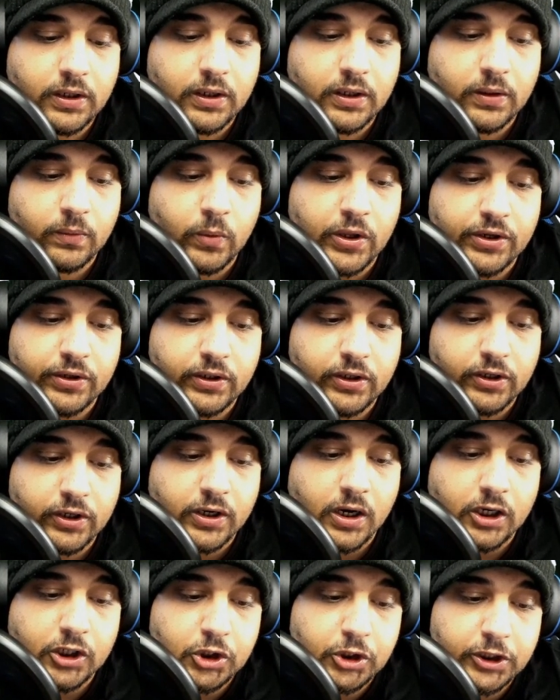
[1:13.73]
Whether your
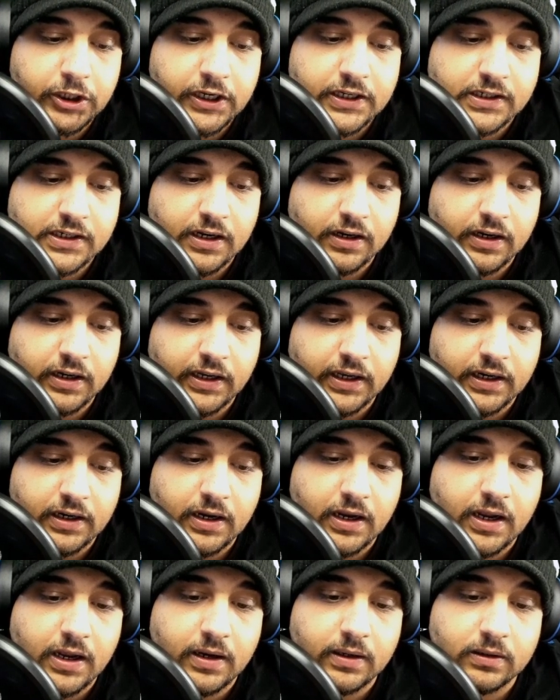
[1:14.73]
country is going to get
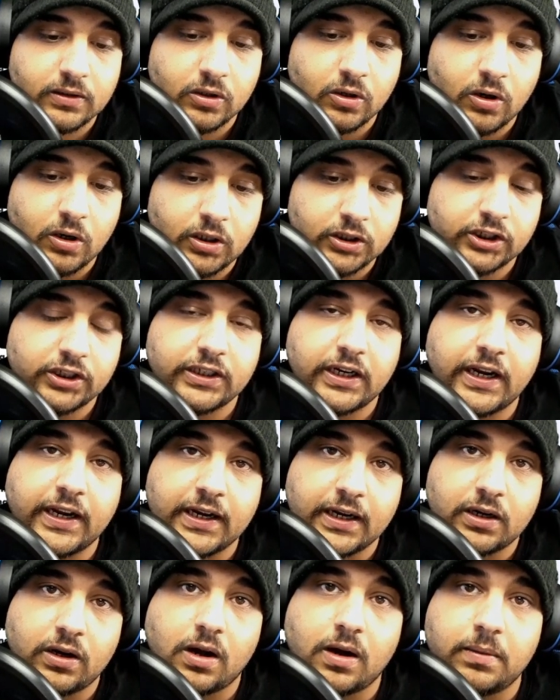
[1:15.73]
a large
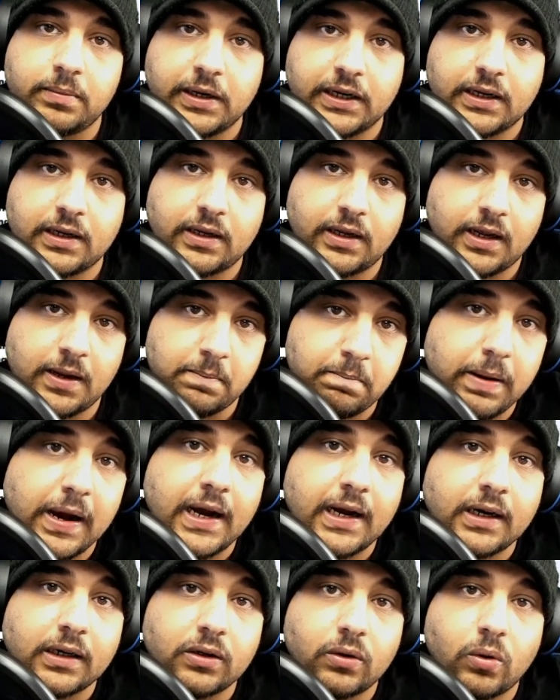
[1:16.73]
economic
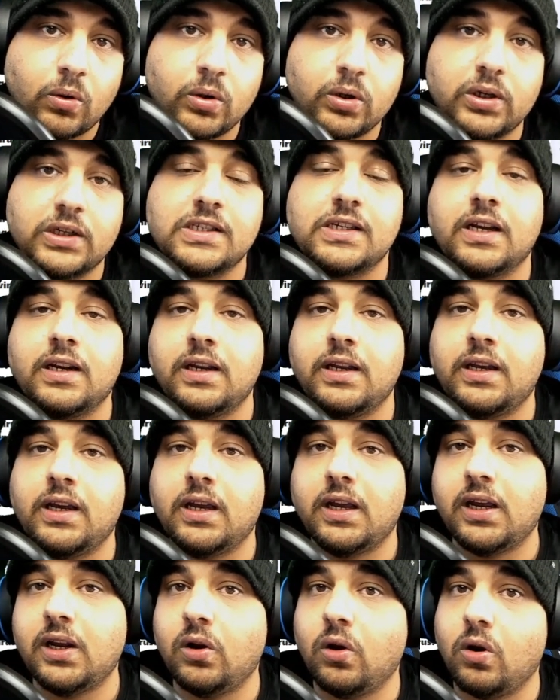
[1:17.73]
impact or it's going to get
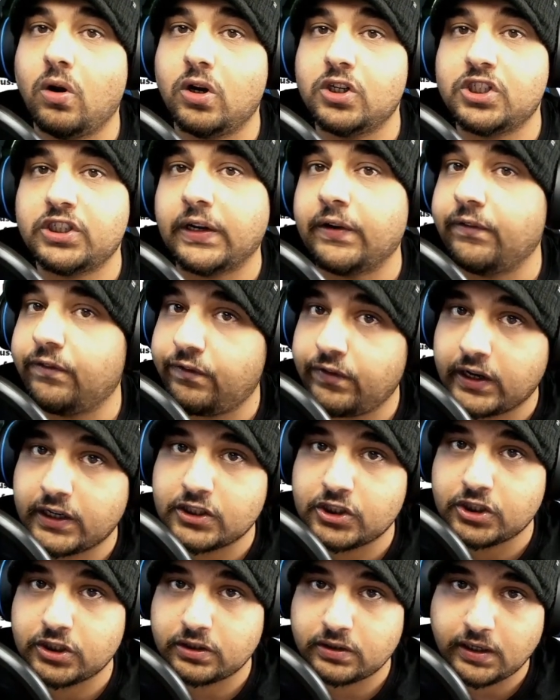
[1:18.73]
a large
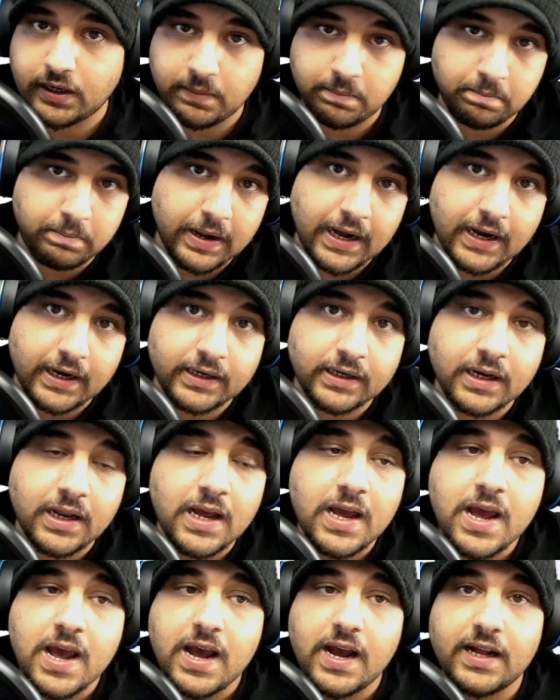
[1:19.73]
infection impact,
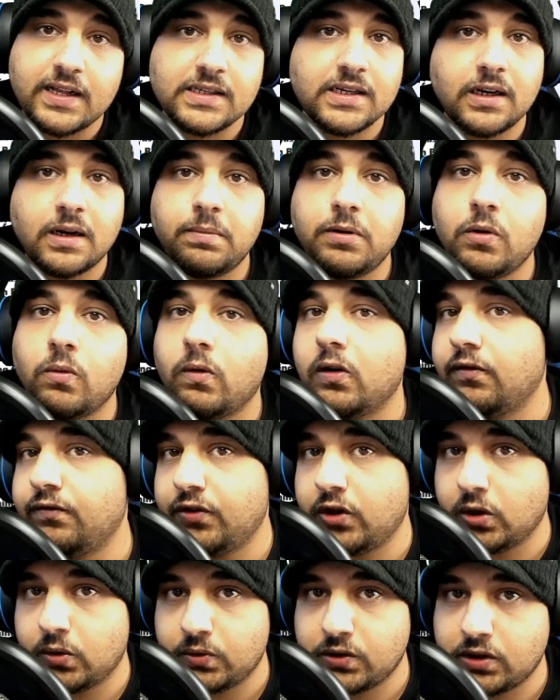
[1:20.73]
it's going to be one of
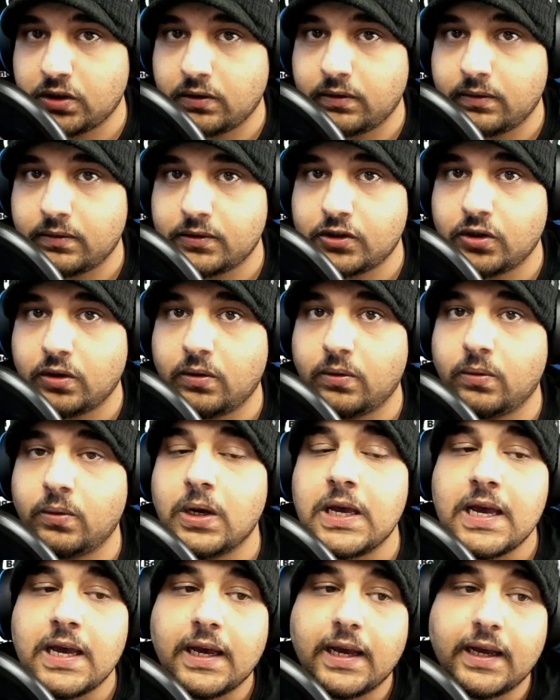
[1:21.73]
those two. So
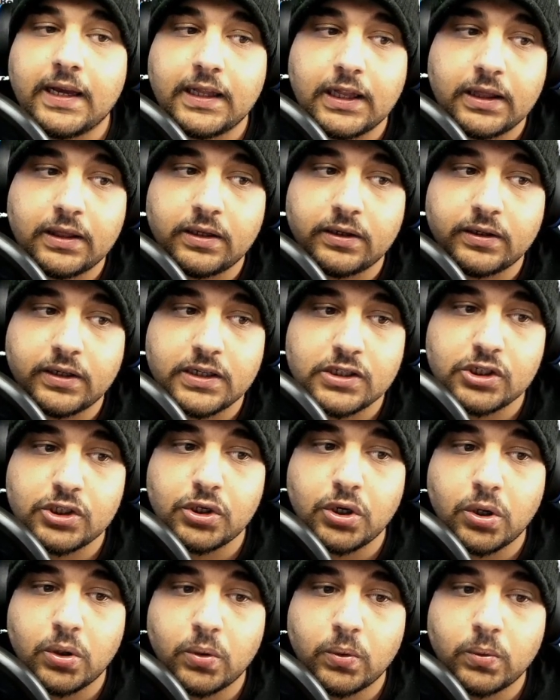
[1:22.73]
uh, there is
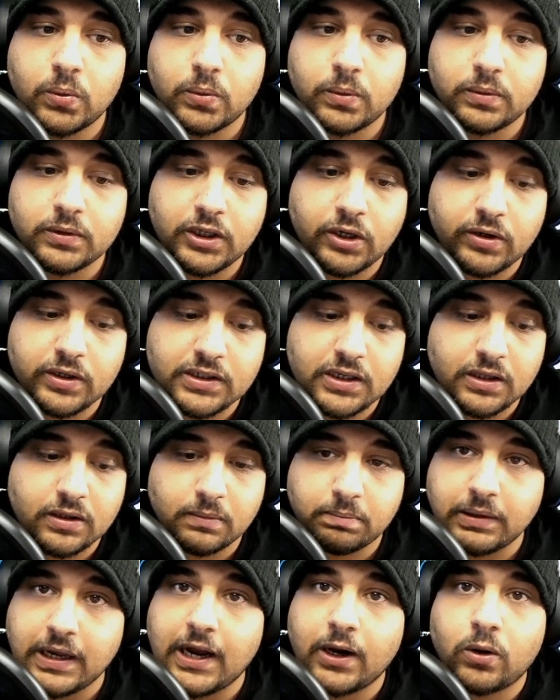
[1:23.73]
no, you know, it's either
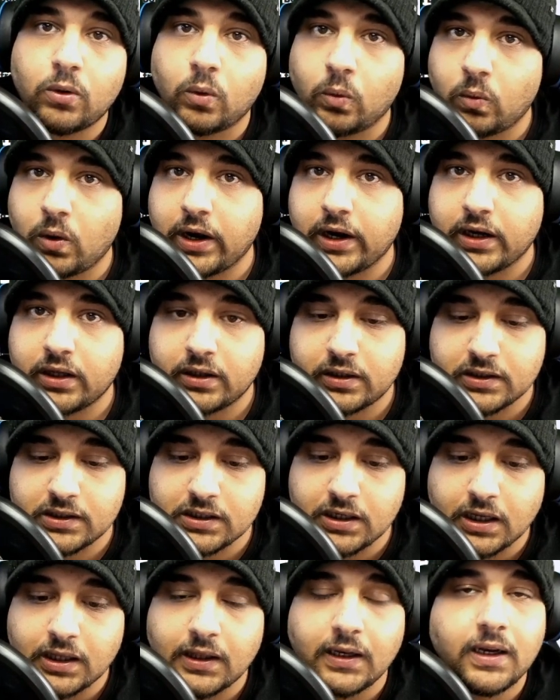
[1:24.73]
black or white. There's
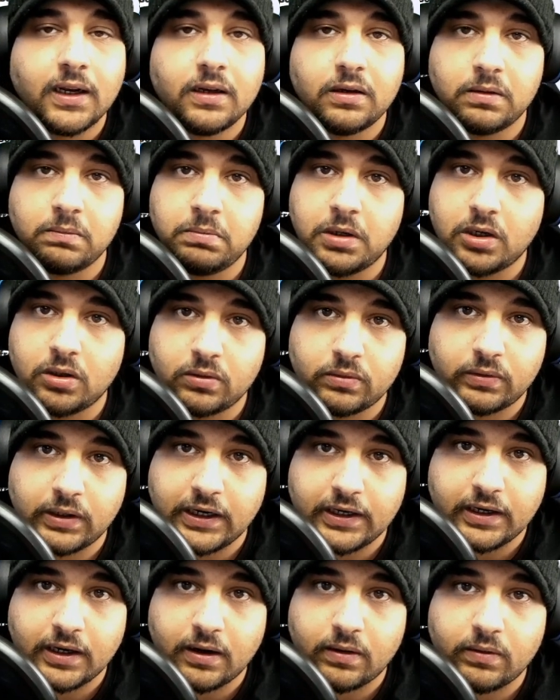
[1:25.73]
nothing in the middle right
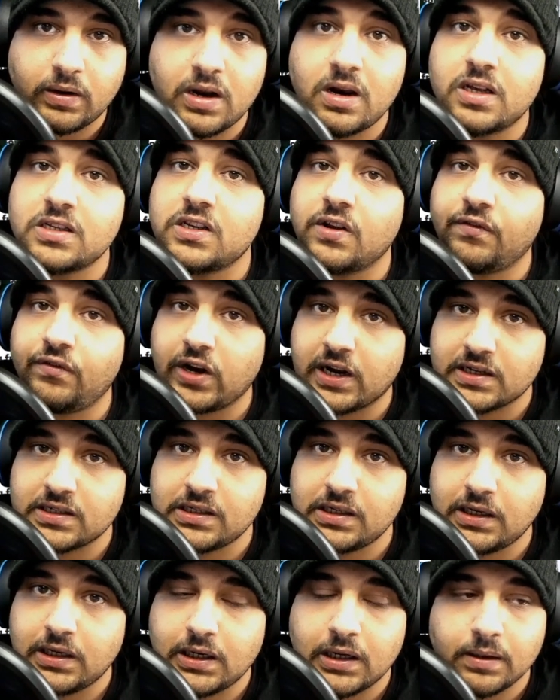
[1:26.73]
now unless a
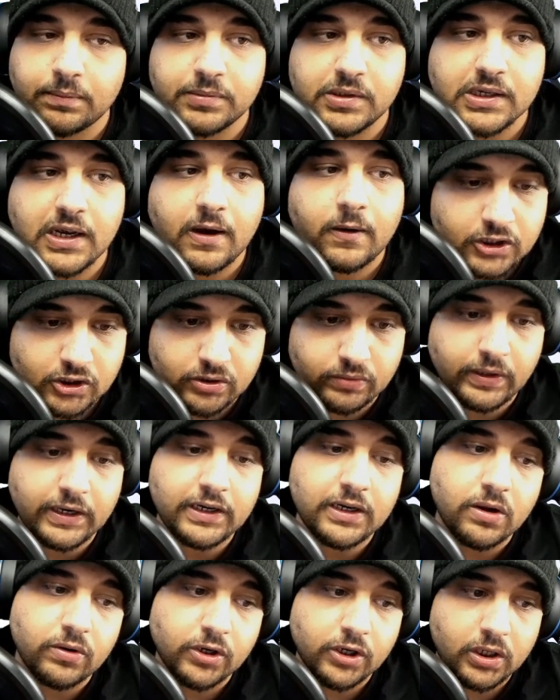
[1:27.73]
vaccine comes out. So right
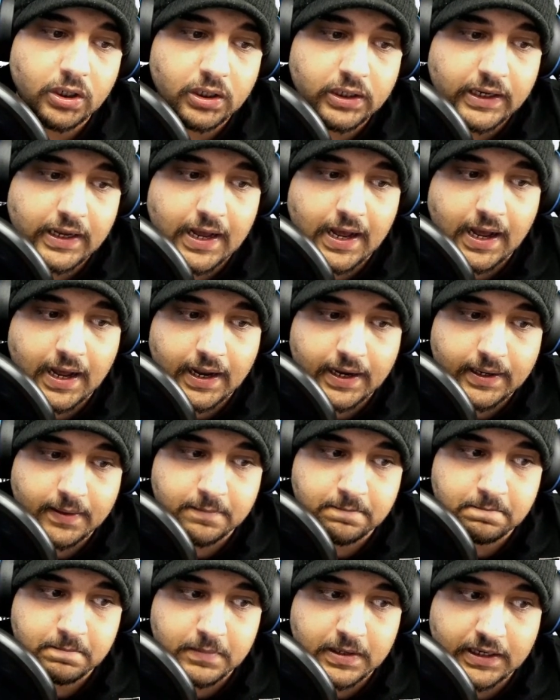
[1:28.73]
now, currently, I
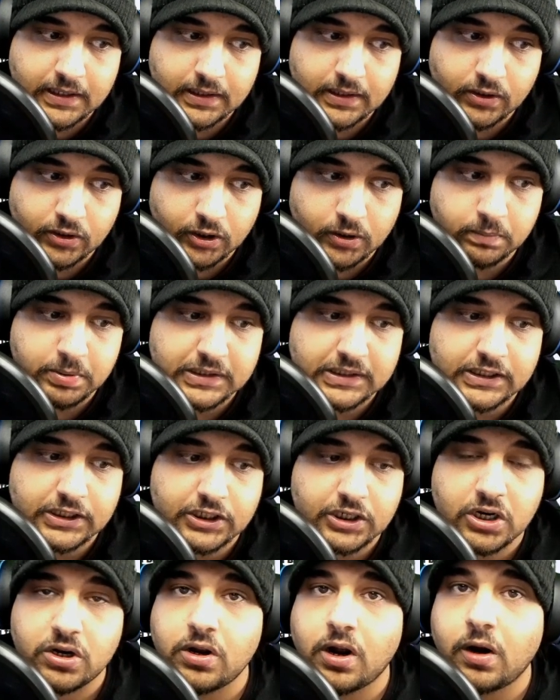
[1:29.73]
am in the current
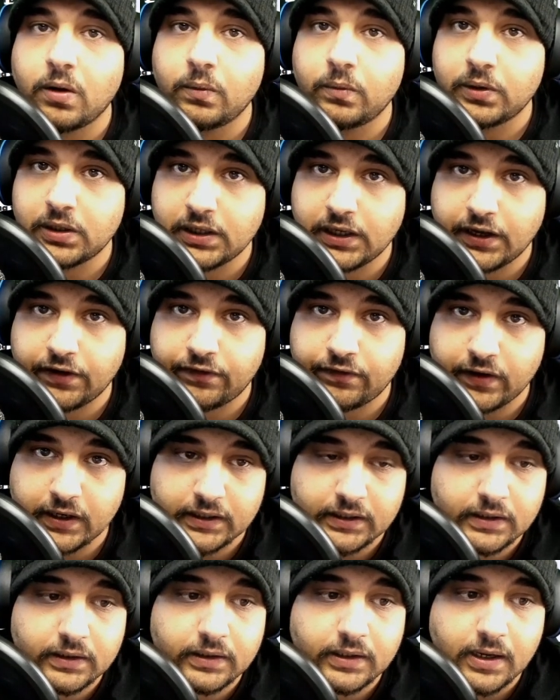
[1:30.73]
position not really
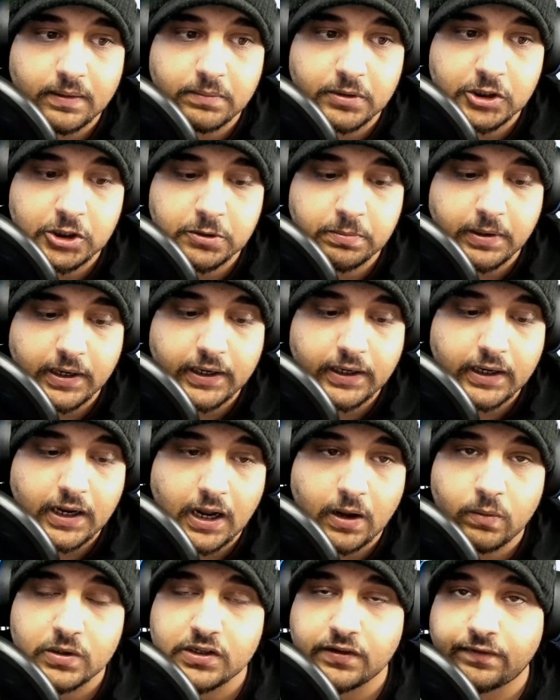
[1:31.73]
affected that much by it. I
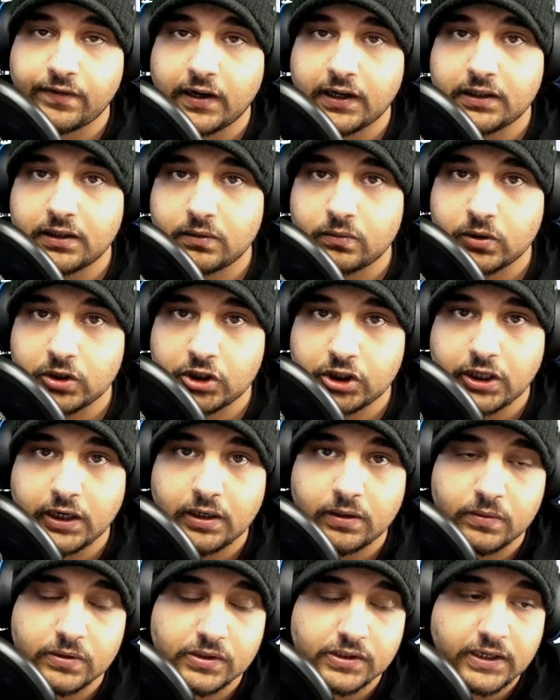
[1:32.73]
was affected when
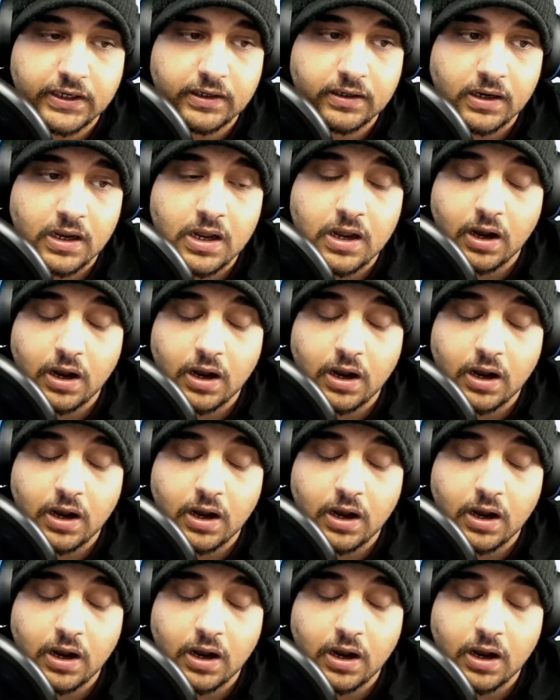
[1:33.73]
China was hit.